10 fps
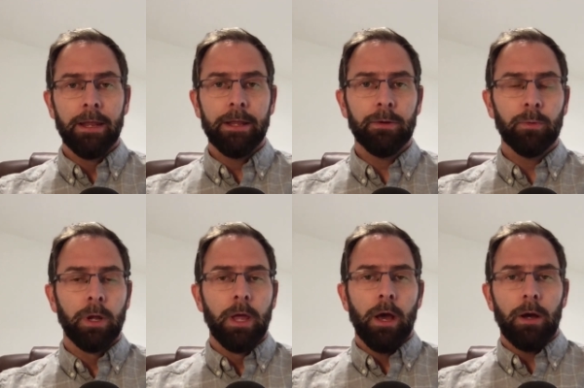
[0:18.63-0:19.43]
Now,
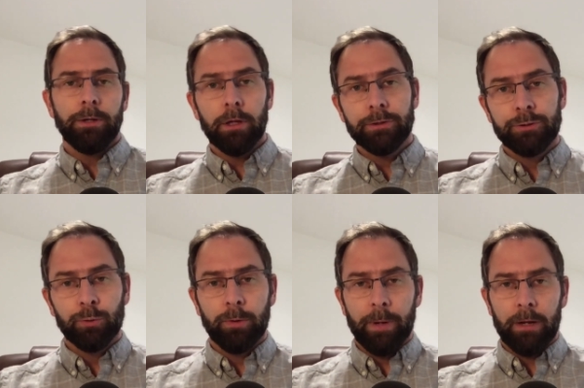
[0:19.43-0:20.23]
I'd like to
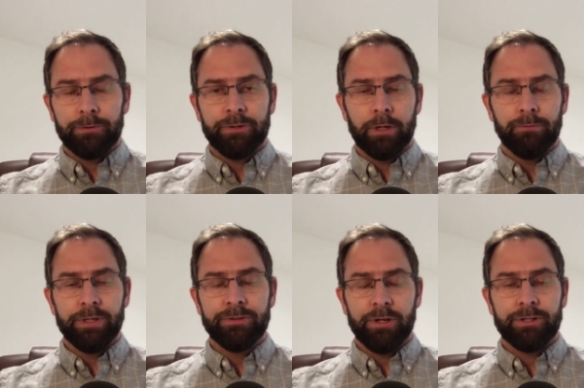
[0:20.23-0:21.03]
talk about uh,
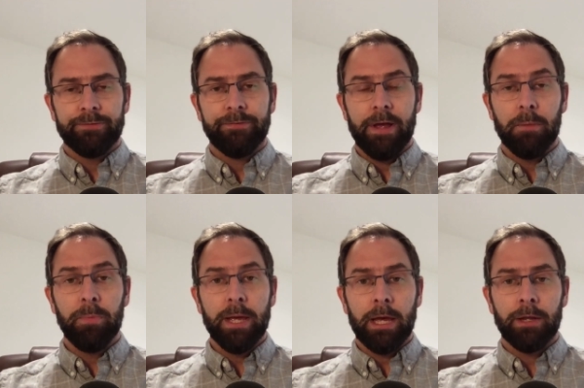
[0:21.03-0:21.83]
research a fair
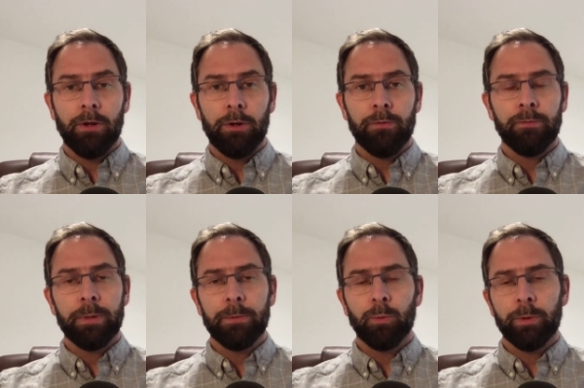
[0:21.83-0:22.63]
bit, and, and, often
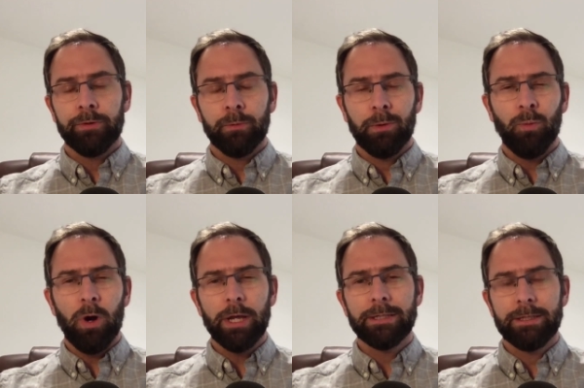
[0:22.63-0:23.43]
people wonder, well,
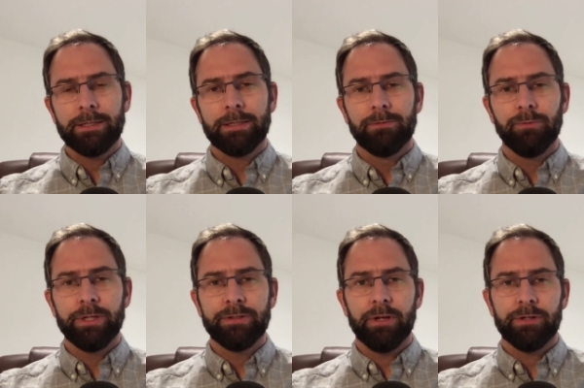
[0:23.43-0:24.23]
why is this
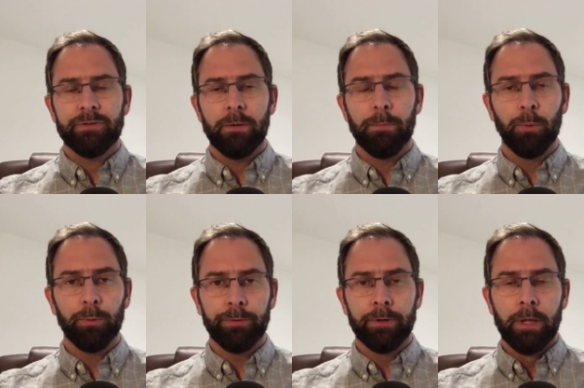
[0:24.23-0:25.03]
research so
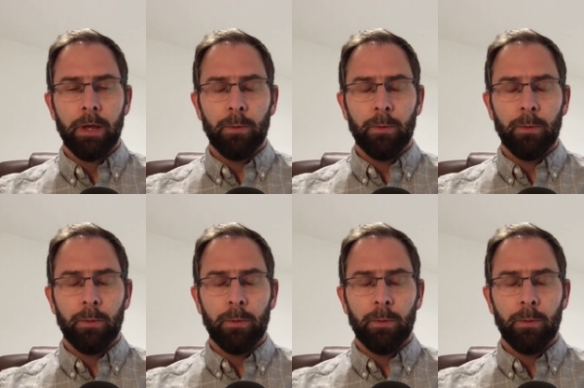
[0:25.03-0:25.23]
important?